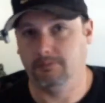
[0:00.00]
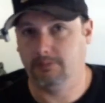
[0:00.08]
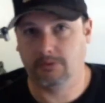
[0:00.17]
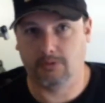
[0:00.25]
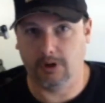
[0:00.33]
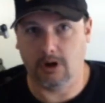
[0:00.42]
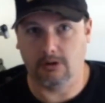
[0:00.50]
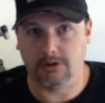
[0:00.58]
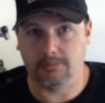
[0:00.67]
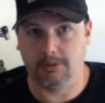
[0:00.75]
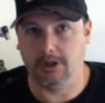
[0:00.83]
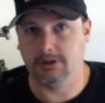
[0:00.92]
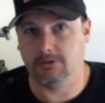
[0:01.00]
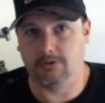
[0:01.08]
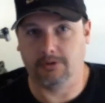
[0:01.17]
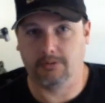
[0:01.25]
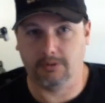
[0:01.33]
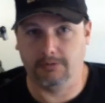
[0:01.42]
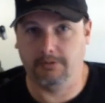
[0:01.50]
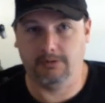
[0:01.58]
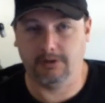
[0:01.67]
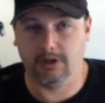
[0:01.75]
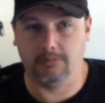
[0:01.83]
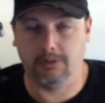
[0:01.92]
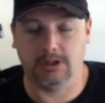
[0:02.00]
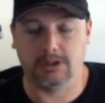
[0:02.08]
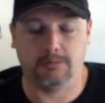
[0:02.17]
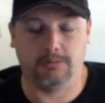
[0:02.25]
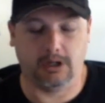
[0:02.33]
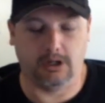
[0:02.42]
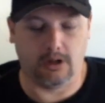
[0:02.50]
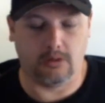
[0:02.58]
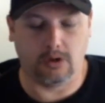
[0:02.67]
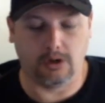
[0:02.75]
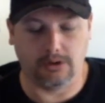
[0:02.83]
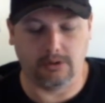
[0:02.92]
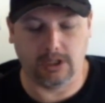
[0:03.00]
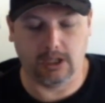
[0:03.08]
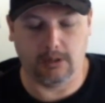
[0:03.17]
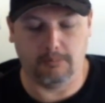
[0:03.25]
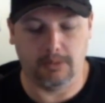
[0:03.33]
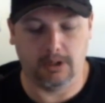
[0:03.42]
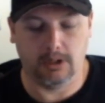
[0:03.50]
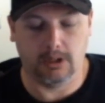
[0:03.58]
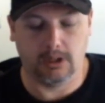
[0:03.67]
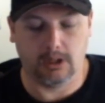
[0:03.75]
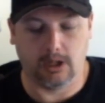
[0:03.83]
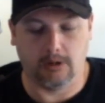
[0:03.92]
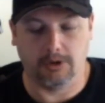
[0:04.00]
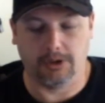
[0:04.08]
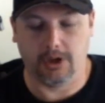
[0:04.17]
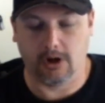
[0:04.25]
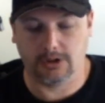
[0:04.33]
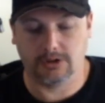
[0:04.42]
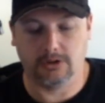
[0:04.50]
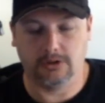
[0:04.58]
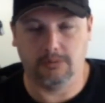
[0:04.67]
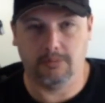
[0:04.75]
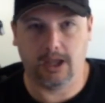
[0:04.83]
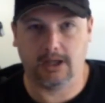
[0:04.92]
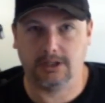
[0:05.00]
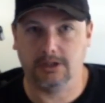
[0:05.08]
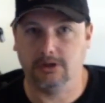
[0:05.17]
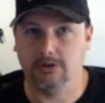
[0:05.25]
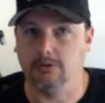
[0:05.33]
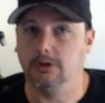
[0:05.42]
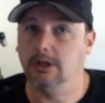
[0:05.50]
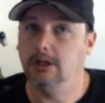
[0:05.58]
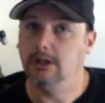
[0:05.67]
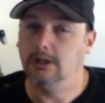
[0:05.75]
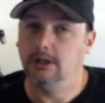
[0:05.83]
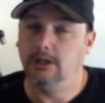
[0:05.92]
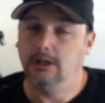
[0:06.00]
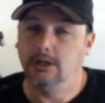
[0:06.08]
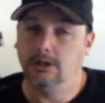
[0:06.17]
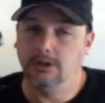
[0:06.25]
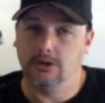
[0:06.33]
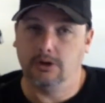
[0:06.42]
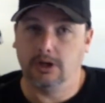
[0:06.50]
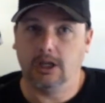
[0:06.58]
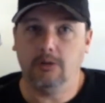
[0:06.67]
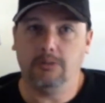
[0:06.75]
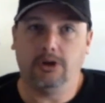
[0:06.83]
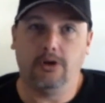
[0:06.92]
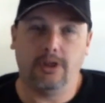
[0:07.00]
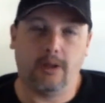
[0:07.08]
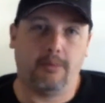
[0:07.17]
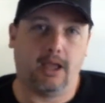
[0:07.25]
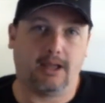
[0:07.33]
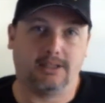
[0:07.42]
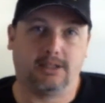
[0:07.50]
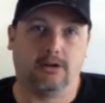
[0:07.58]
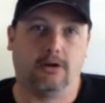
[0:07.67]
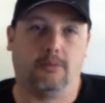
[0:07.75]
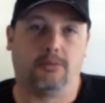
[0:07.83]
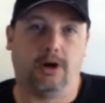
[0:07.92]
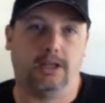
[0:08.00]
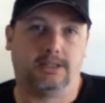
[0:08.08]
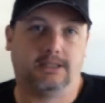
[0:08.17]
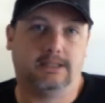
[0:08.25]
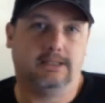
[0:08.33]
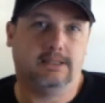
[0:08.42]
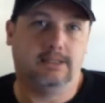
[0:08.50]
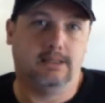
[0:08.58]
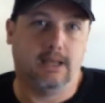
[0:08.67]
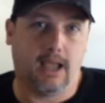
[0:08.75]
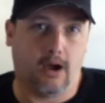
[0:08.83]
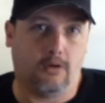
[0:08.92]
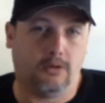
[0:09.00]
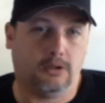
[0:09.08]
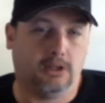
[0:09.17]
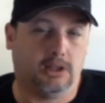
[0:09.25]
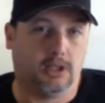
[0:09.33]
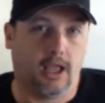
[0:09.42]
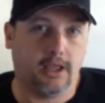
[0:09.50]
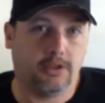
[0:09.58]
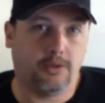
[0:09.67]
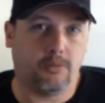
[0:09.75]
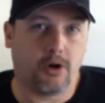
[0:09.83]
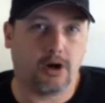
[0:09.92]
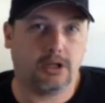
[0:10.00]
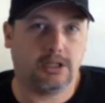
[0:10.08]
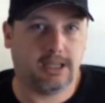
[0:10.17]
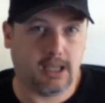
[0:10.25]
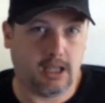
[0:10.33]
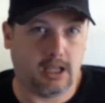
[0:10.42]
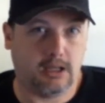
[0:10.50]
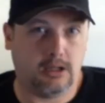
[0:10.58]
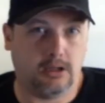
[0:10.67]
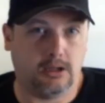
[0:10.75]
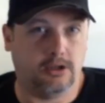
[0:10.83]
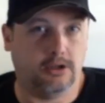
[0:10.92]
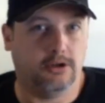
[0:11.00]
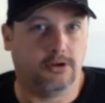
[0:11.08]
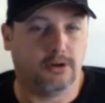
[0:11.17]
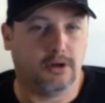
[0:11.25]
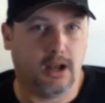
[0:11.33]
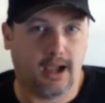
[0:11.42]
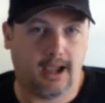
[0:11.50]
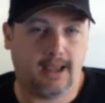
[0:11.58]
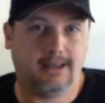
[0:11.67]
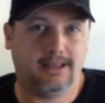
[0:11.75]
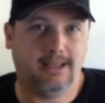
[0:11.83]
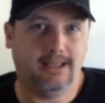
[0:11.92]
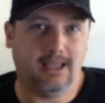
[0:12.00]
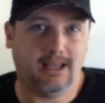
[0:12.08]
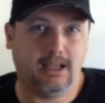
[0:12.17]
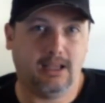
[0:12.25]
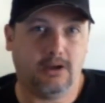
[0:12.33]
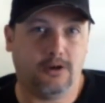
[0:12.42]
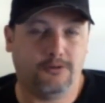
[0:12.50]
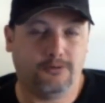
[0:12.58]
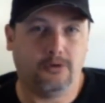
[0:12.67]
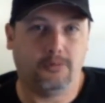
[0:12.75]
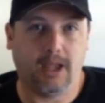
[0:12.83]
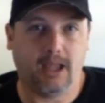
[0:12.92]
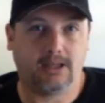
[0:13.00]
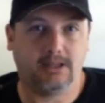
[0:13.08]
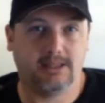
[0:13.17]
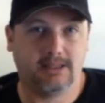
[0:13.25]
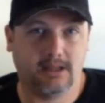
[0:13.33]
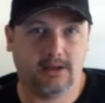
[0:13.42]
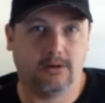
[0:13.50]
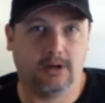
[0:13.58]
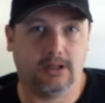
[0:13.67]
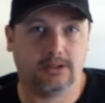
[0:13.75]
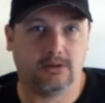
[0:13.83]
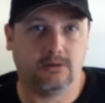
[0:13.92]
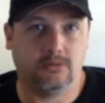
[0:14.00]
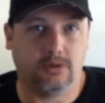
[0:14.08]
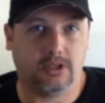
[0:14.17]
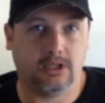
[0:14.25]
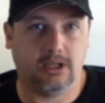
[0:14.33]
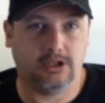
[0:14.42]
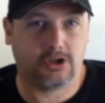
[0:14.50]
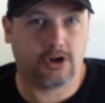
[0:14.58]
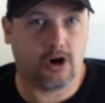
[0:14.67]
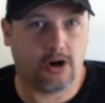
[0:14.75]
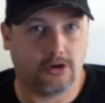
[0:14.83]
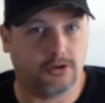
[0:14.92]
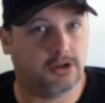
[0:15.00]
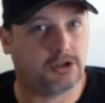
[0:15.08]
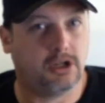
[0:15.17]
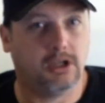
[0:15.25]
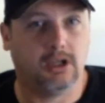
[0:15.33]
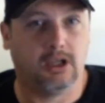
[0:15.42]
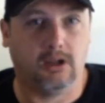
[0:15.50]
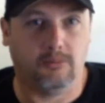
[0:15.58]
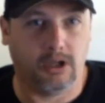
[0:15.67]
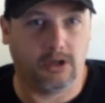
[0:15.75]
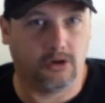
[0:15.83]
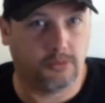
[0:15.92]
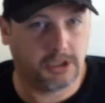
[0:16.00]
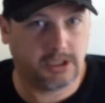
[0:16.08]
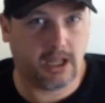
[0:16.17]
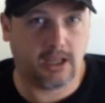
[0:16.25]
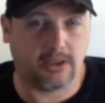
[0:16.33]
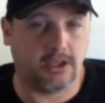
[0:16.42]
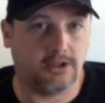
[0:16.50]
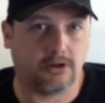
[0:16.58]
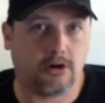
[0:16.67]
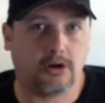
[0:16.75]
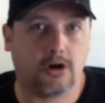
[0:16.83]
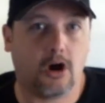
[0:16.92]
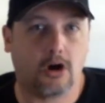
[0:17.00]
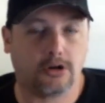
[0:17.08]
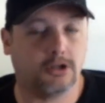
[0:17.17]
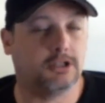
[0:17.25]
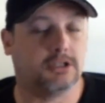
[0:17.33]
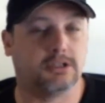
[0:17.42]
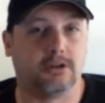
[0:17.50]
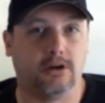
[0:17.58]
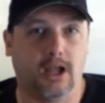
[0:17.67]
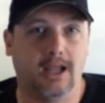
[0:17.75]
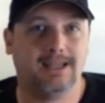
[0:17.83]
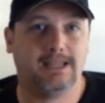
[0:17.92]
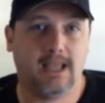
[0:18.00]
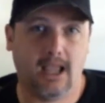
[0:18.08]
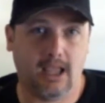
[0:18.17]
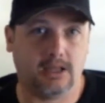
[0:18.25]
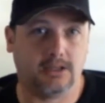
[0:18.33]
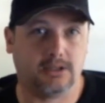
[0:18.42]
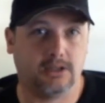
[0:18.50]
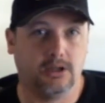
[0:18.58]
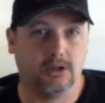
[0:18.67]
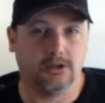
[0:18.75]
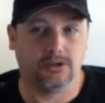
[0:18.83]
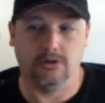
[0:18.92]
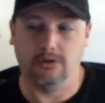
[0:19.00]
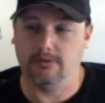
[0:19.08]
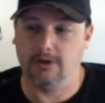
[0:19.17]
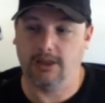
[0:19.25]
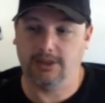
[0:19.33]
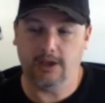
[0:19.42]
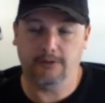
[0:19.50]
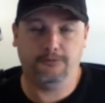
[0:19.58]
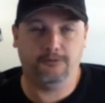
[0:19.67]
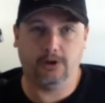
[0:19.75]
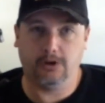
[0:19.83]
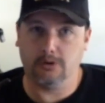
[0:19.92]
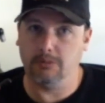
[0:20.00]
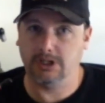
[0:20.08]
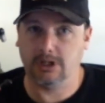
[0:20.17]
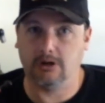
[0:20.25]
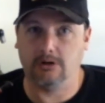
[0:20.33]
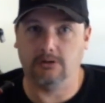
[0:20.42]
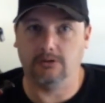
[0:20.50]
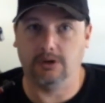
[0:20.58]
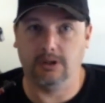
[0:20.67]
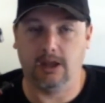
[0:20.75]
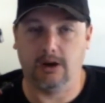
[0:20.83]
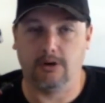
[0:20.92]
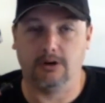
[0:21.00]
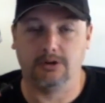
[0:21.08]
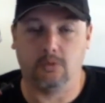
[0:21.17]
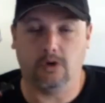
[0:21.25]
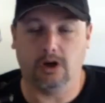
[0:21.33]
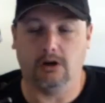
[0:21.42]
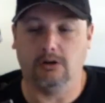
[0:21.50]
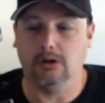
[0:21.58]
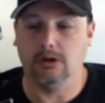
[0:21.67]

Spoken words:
$3 a piece or $3.50 a piece, depending on where you get them. But they are sold in packs of 2. So you're getting below that pack of cigarette price. Now, like the Mark 10, you're not getting a full pack of cigarettes with each cartridge. And make no mistake, these are cartridges, they're not tanks. So you've got that filler material in there as well.